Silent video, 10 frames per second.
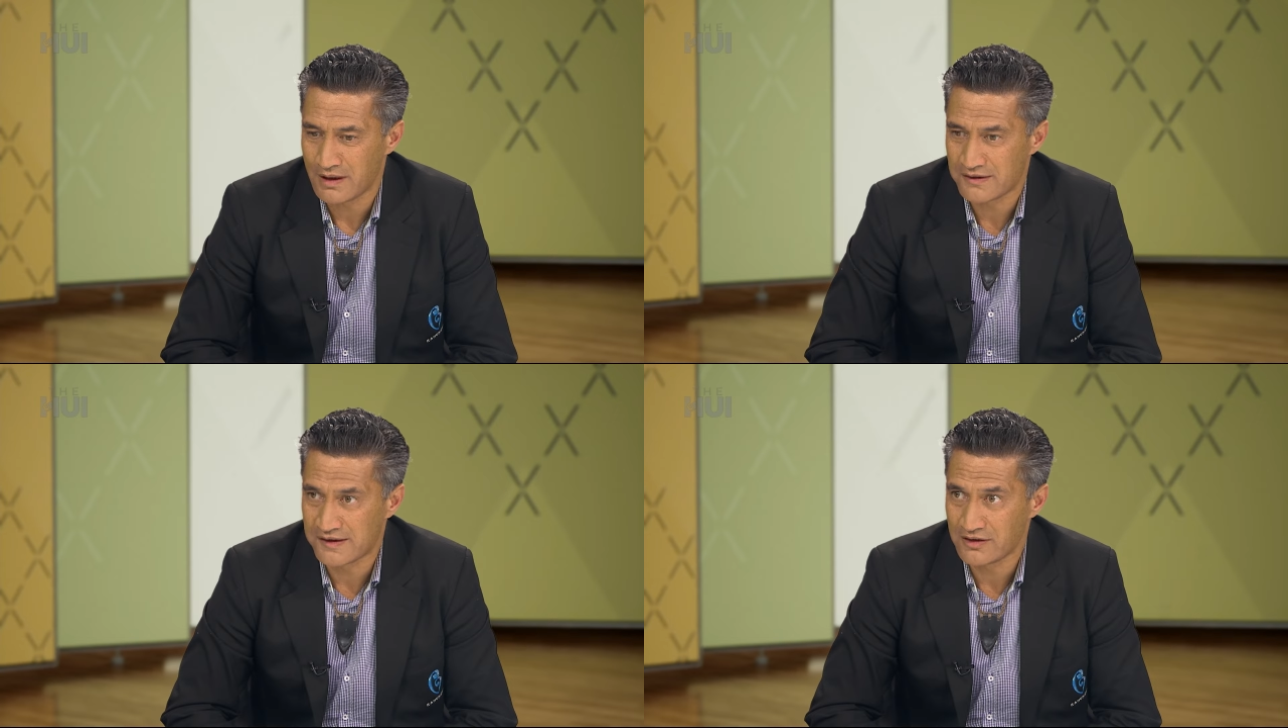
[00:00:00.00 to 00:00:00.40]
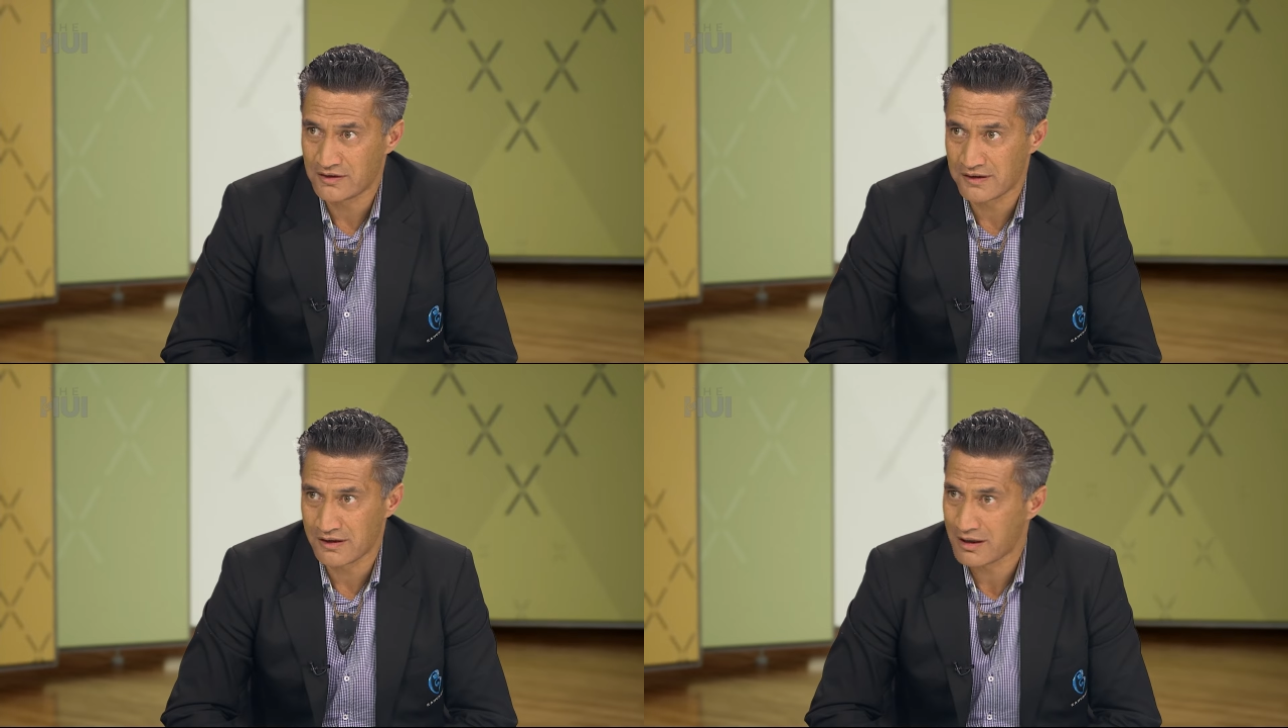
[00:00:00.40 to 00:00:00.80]

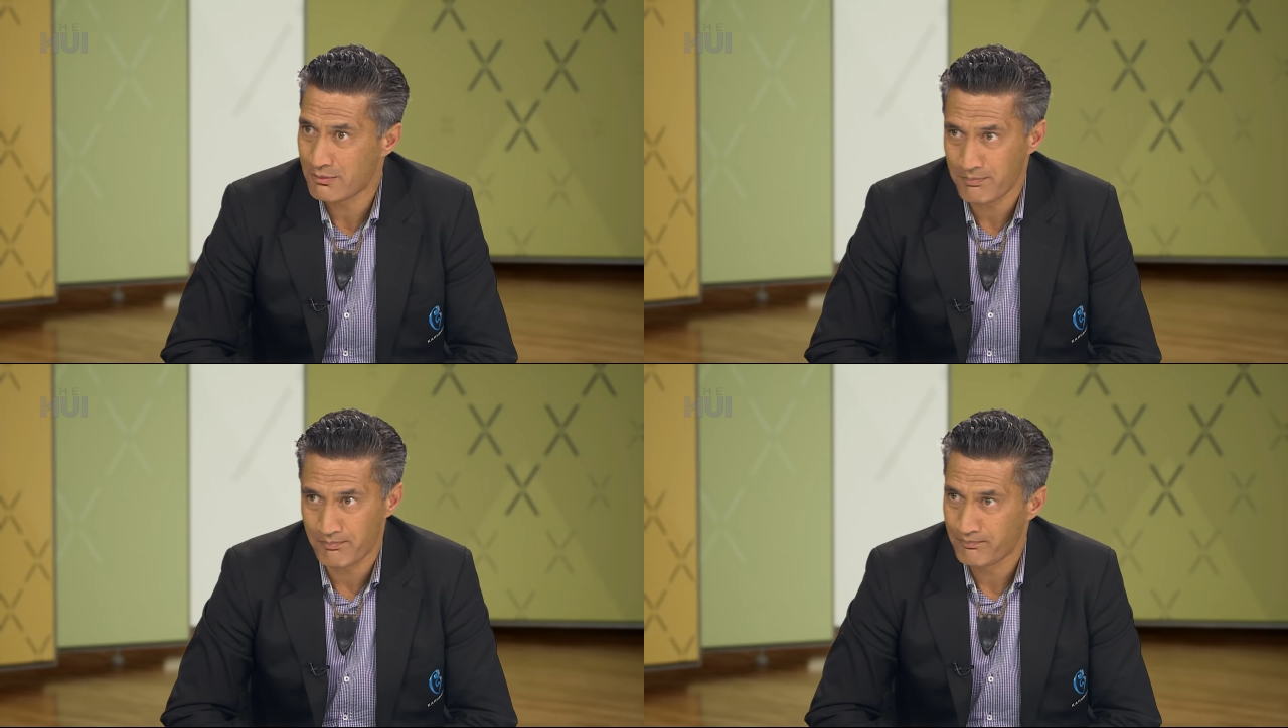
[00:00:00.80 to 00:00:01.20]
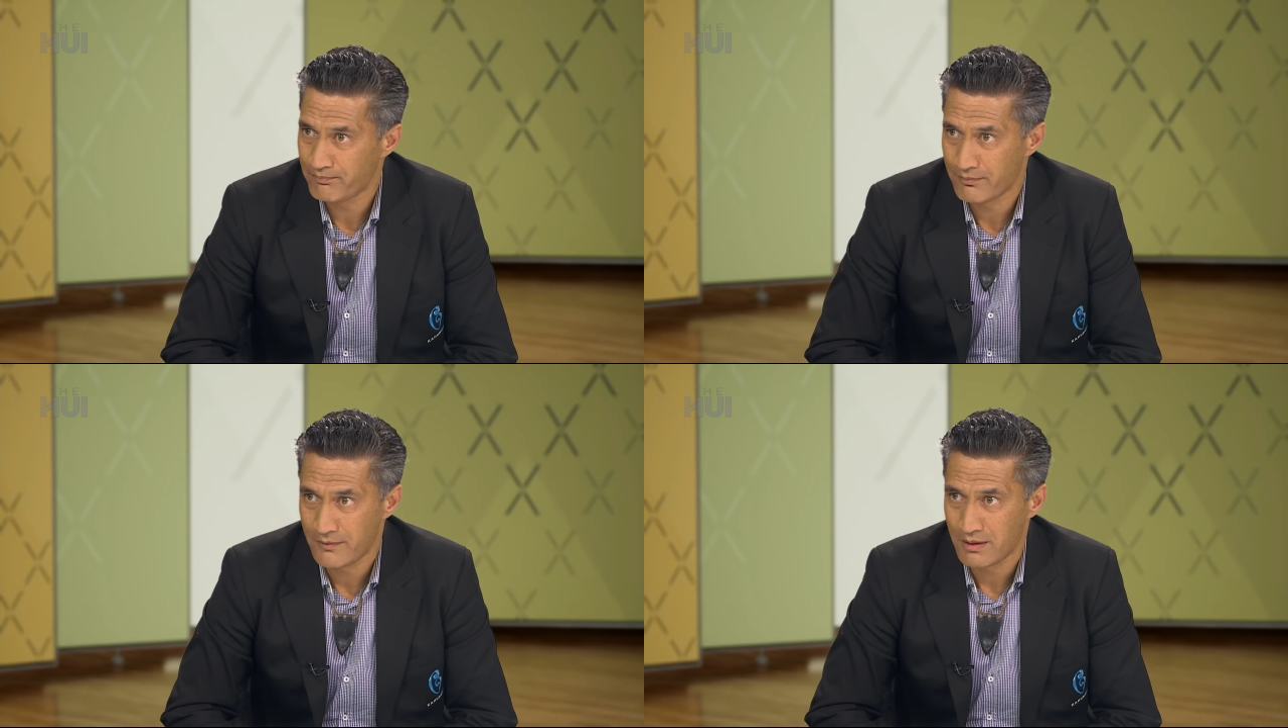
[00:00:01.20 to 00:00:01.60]
Stations are going to come up.
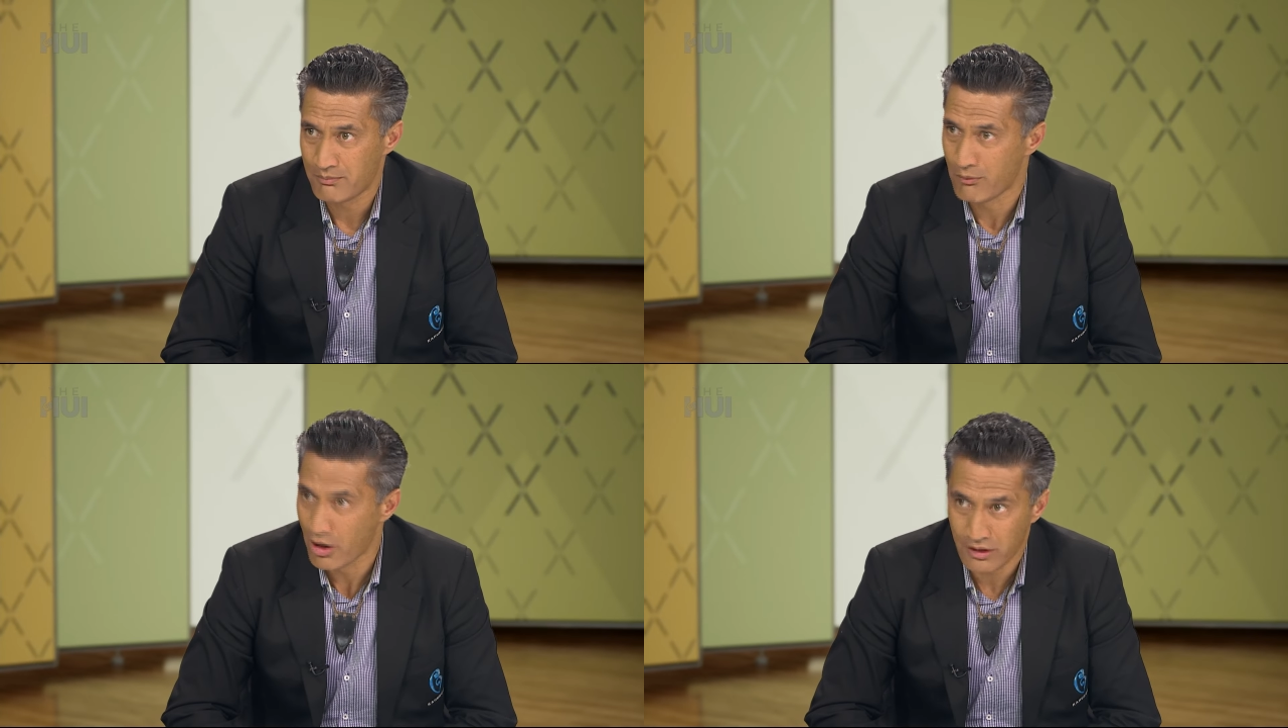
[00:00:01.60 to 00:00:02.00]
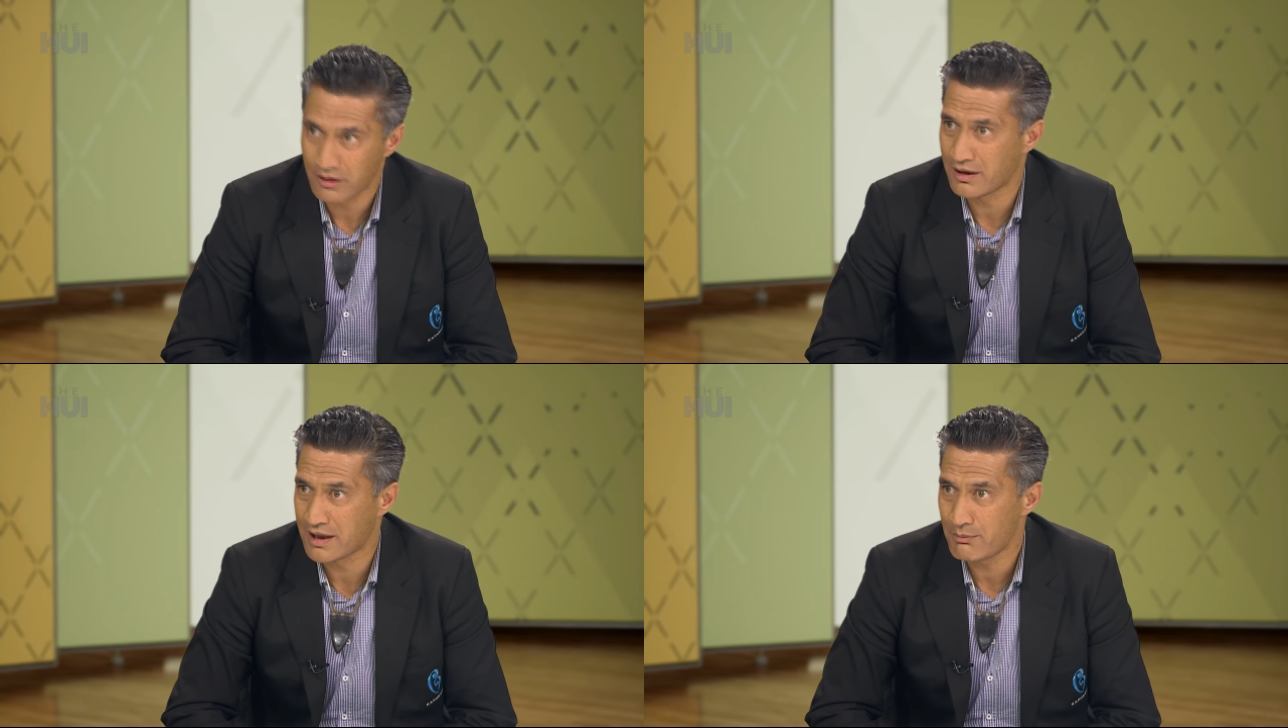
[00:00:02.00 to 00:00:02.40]
Maunga are
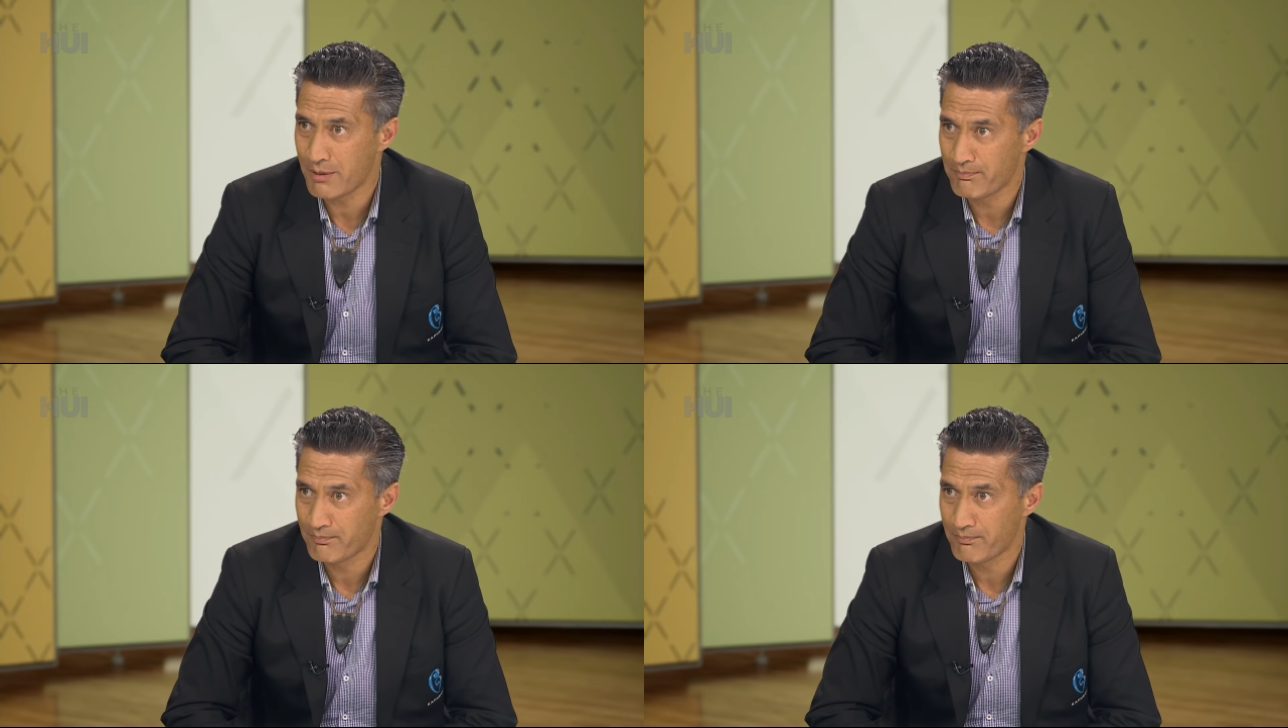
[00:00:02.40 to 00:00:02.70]
going to come up.